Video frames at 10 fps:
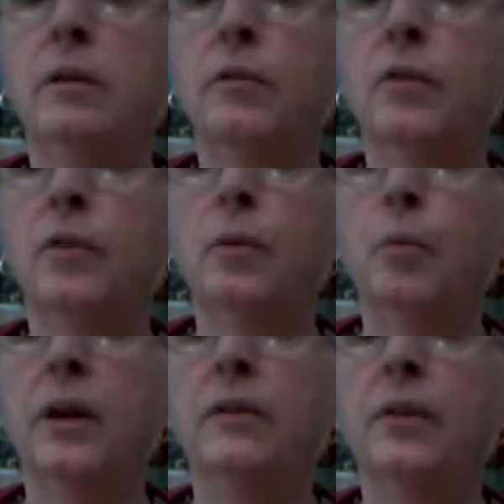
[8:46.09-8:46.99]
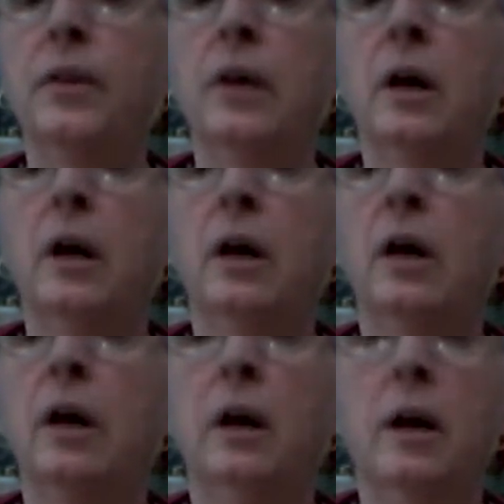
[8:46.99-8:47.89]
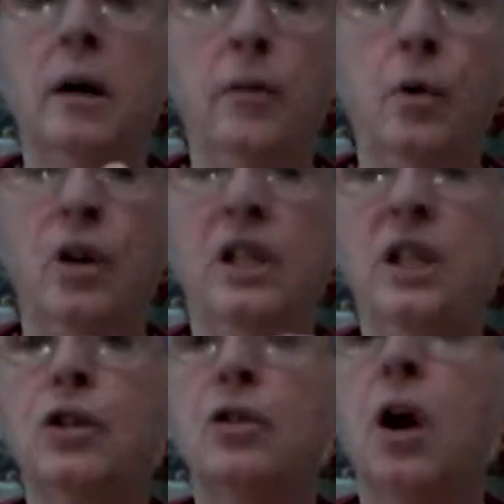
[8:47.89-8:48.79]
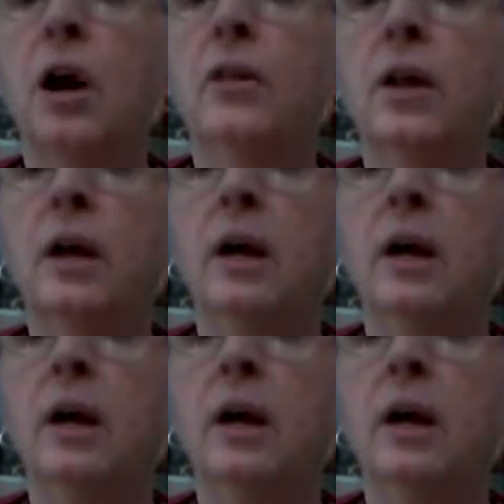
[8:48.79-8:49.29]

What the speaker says: for the width of your dishcloth,